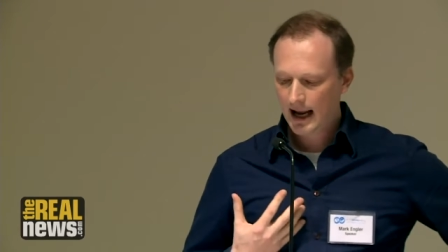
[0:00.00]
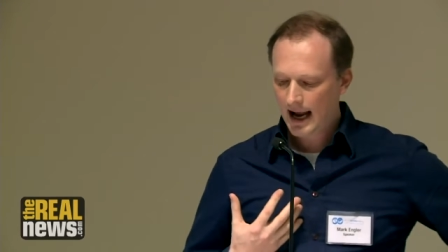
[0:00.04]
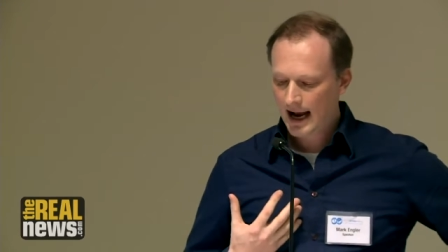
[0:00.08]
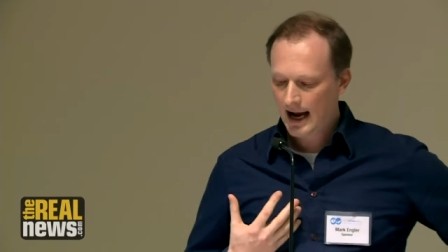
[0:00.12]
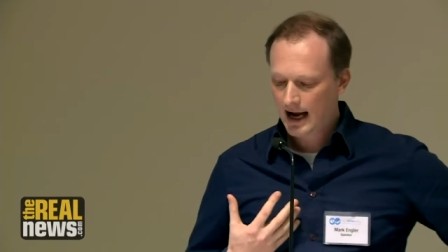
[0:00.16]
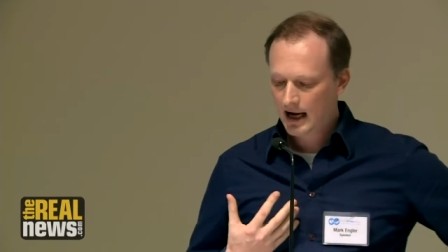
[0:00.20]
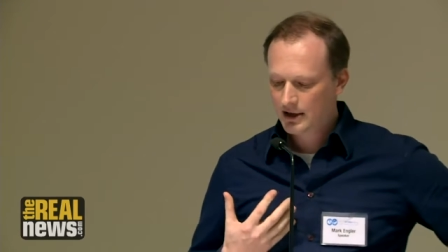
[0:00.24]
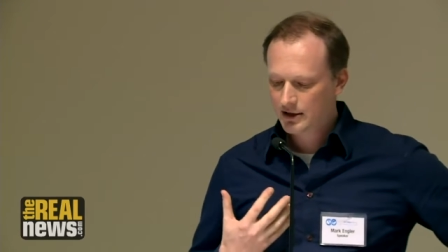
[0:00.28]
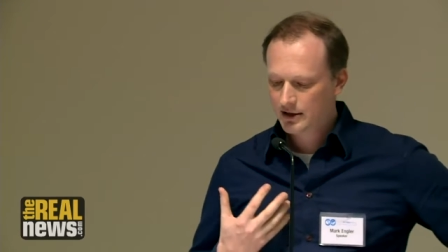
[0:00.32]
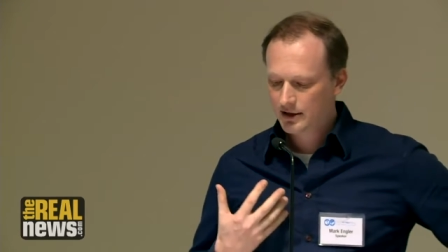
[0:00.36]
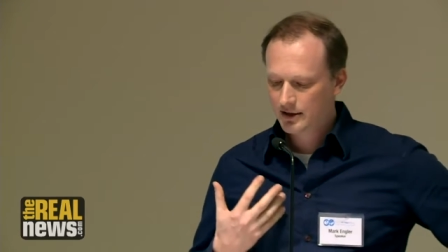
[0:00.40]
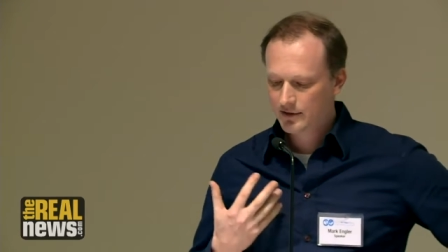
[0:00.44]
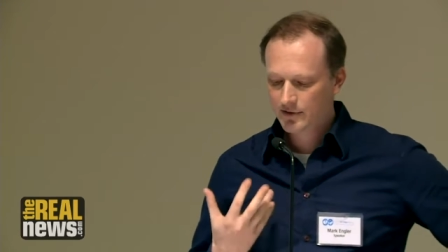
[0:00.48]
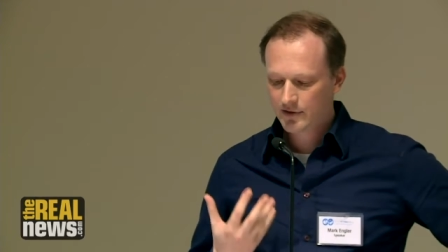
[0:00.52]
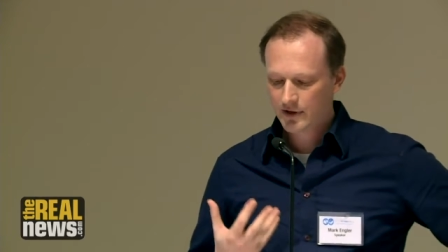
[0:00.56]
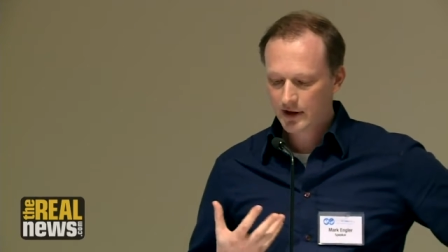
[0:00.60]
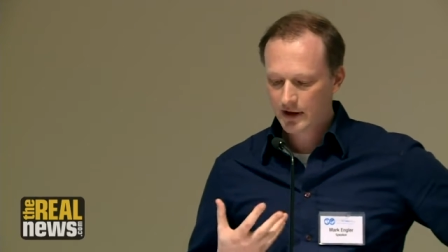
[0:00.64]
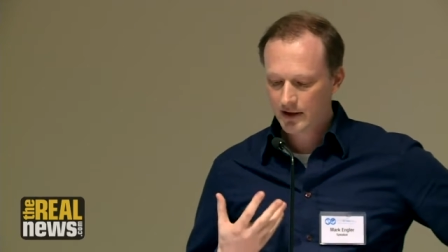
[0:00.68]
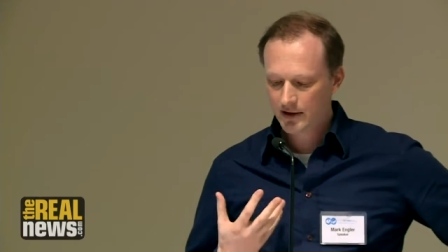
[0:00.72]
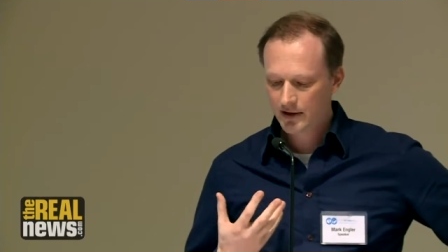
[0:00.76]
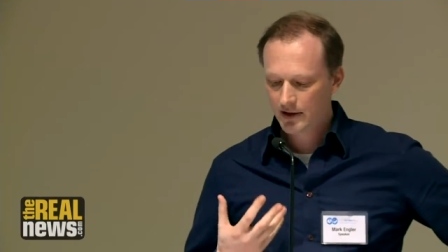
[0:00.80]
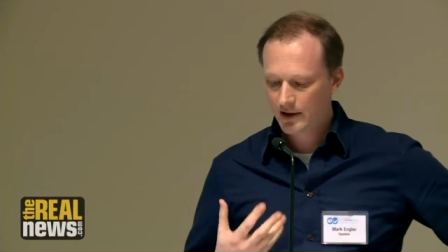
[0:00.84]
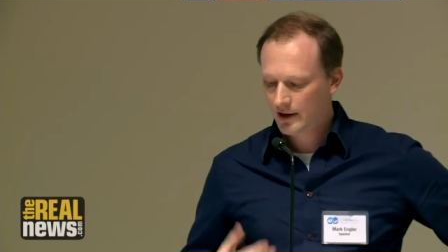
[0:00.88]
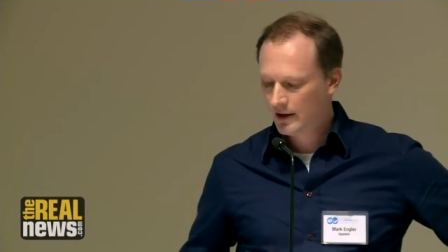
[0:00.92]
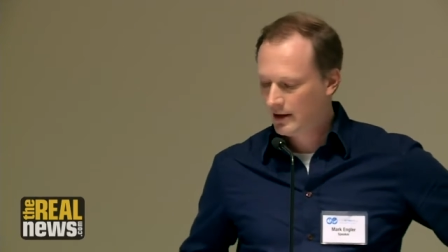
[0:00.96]
actions
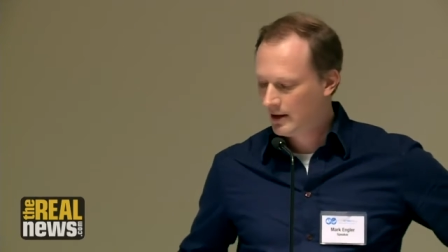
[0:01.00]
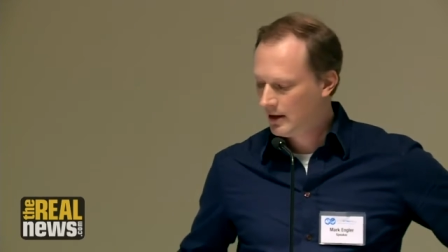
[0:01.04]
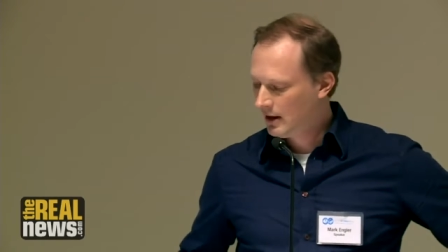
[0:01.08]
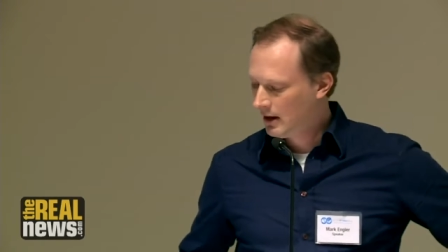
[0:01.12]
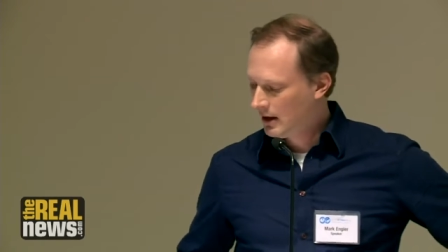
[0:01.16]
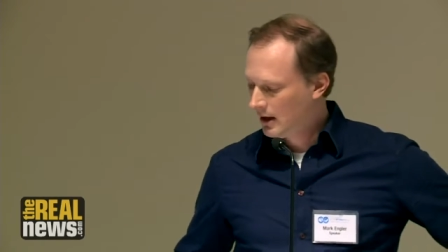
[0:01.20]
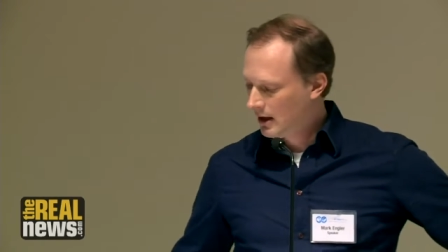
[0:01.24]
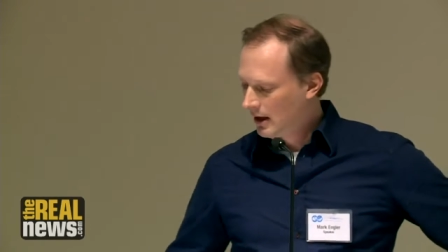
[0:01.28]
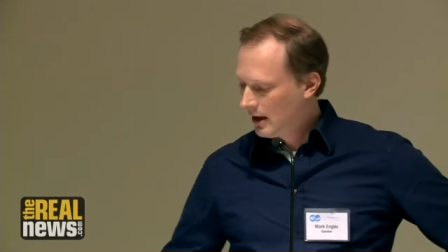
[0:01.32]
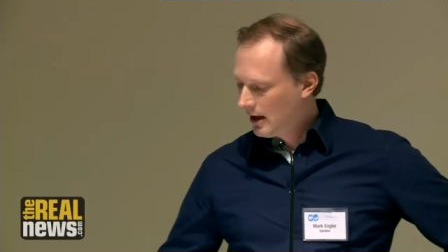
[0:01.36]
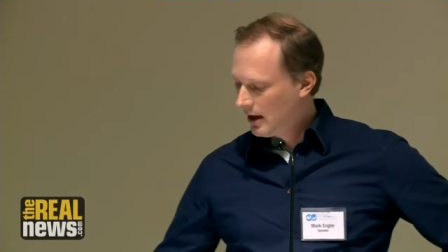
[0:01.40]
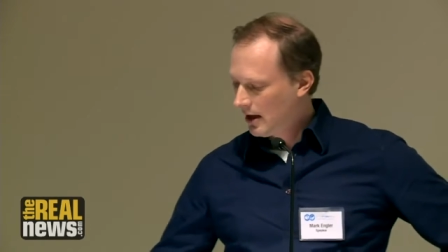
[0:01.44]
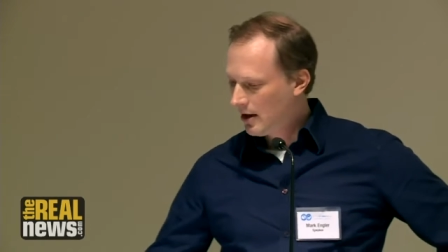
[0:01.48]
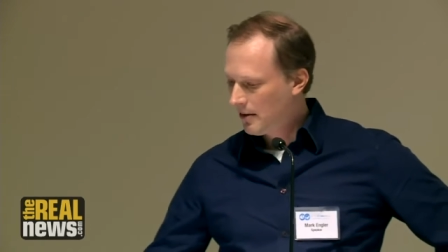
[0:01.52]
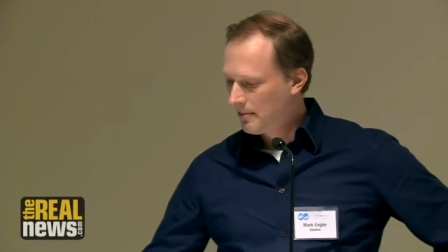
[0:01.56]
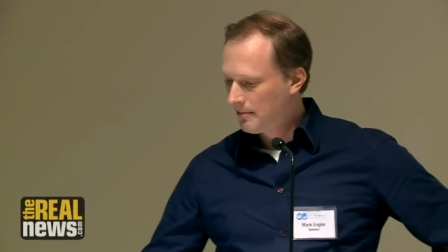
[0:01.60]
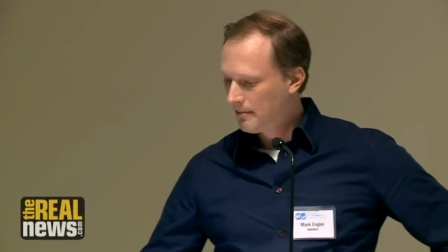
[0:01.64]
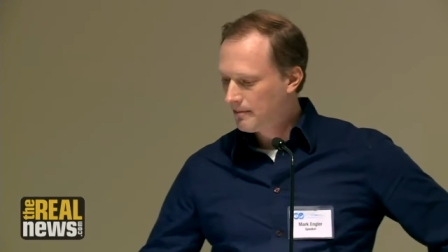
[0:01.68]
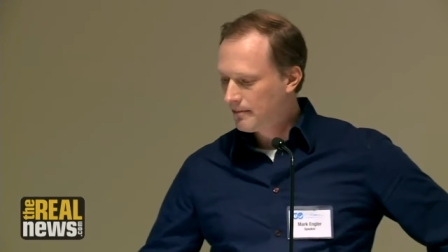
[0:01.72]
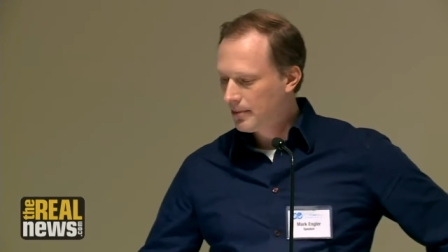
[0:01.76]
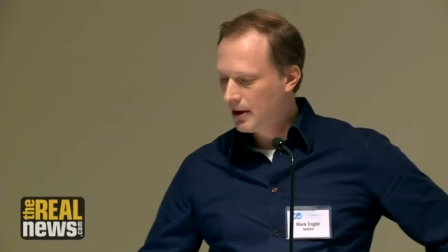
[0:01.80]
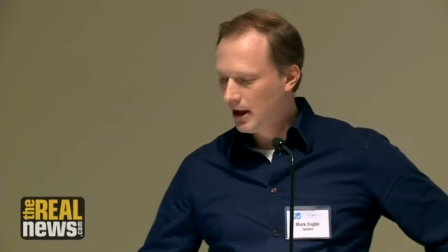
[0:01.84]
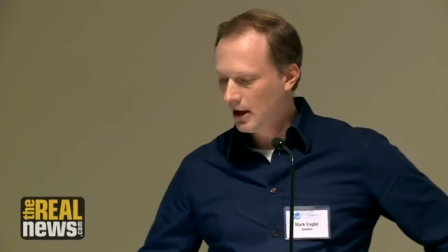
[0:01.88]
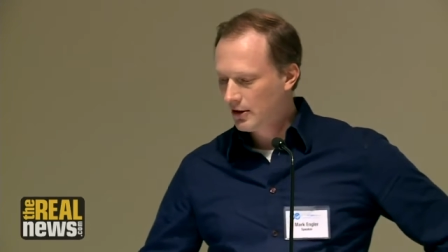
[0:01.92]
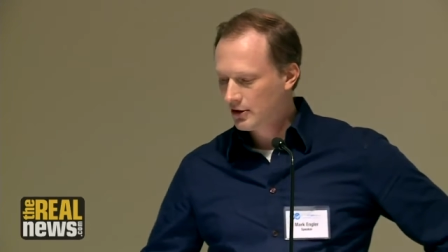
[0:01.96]
in the
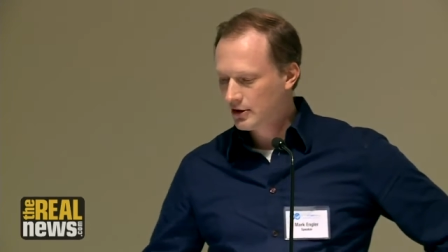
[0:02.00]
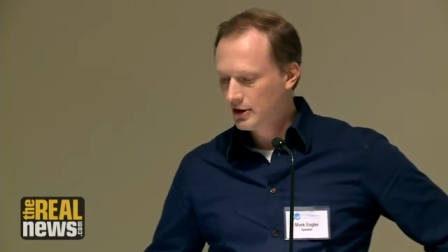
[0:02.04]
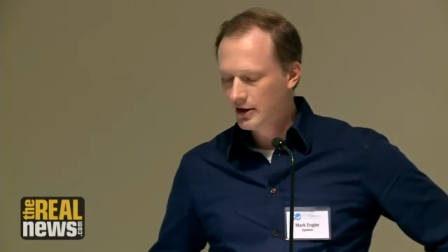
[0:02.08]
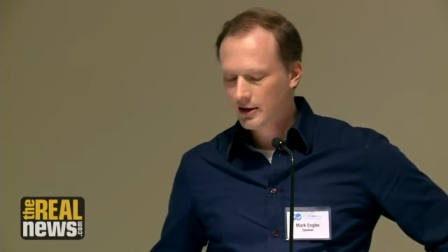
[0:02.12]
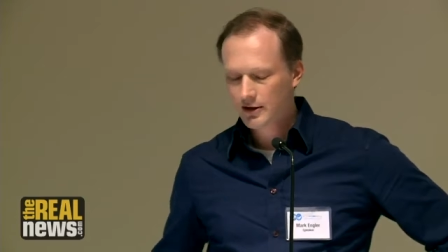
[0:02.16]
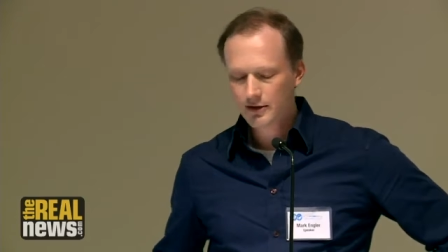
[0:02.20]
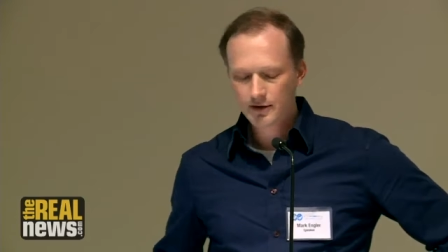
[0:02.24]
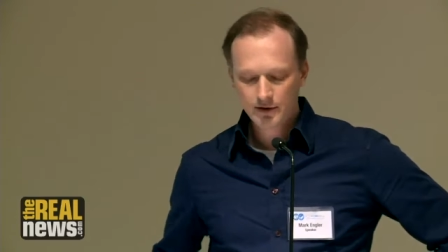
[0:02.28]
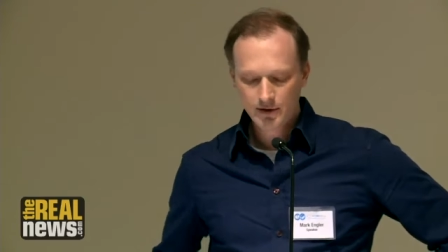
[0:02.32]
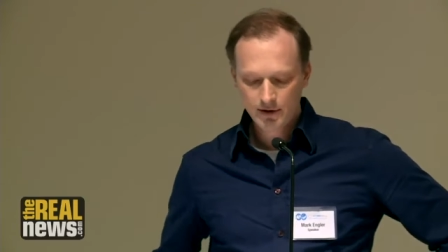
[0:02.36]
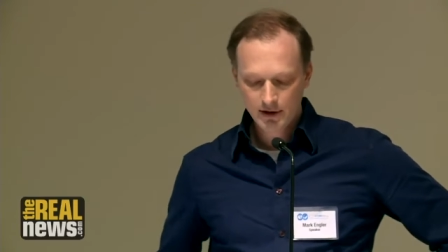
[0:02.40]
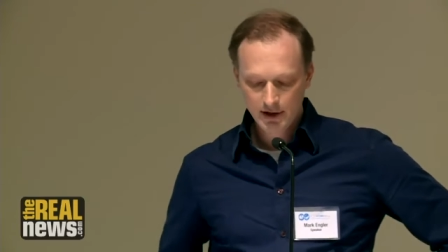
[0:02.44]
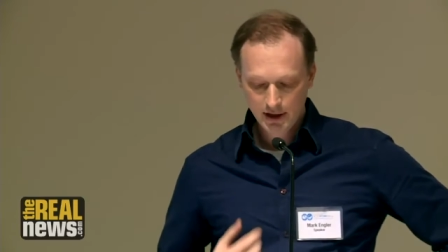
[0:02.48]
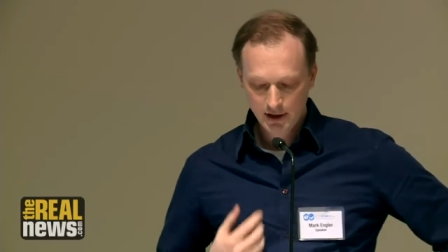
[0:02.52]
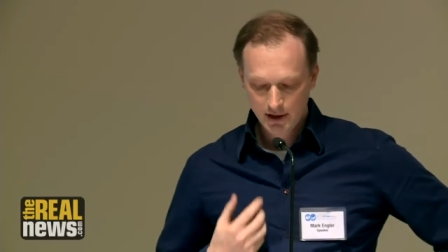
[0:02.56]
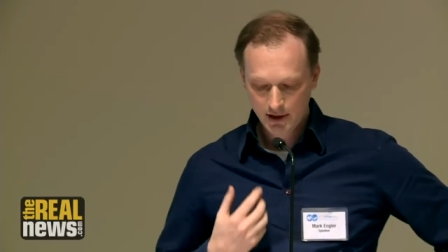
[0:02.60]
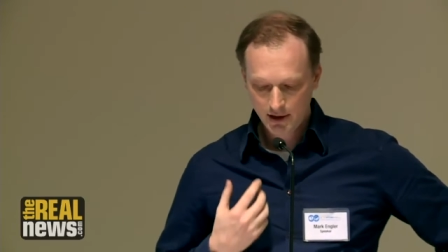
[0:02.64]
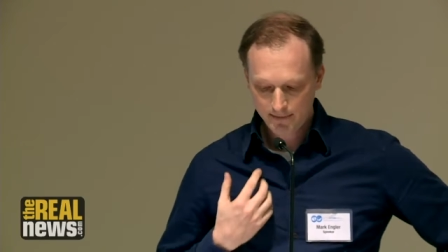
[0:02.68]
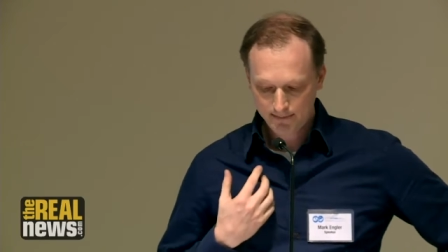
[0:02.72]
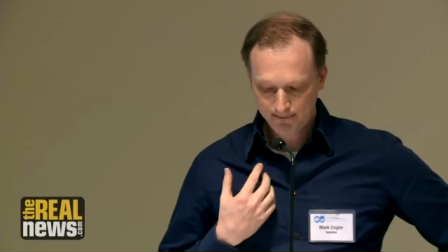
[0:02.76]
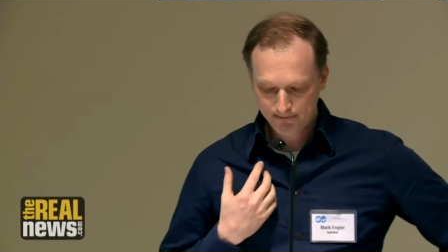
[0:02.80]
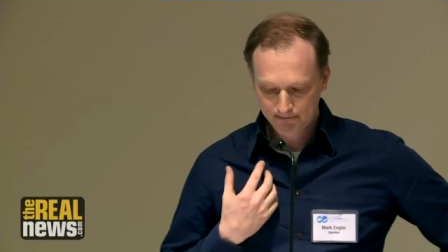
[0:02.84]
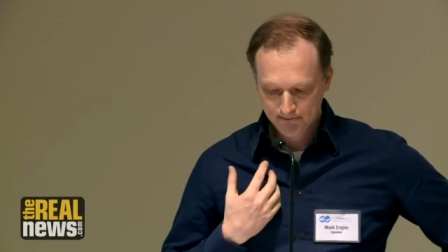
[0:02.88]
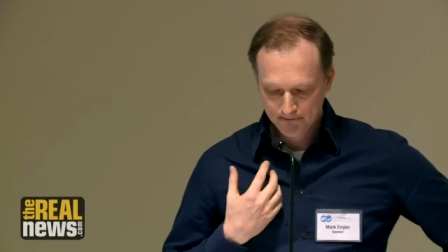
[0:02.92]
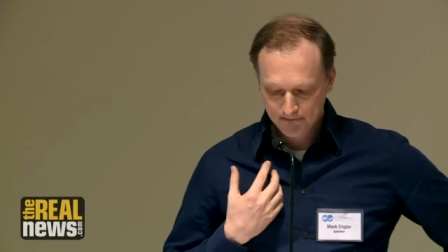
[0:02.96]
plowshares
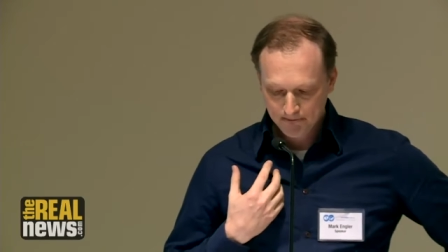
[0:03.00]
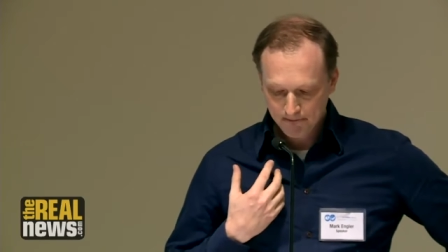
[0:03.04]
tradition.